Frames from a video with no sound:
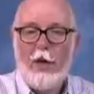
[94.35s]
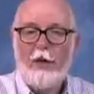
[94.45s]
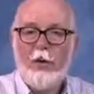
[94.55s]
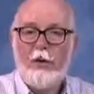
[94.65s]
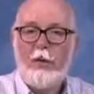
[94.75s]

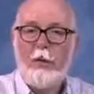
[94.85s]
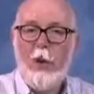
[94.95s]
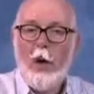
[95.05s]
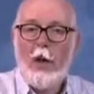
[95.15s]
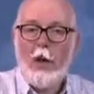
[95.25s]
so it's
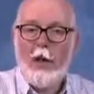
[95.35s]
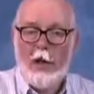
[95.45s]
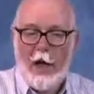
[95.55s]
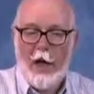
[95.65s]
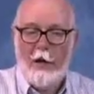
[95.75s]
2.8
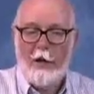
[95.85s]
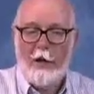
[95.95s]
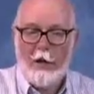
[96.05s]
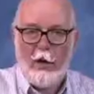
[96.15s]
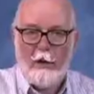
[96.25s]
and a half
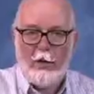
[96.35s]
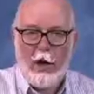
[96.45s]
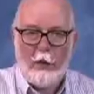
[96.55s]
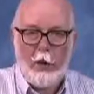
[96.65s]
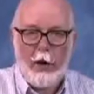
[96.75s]
is our
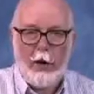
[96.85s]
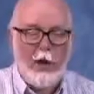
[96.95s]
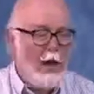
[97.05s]
f-stop reading.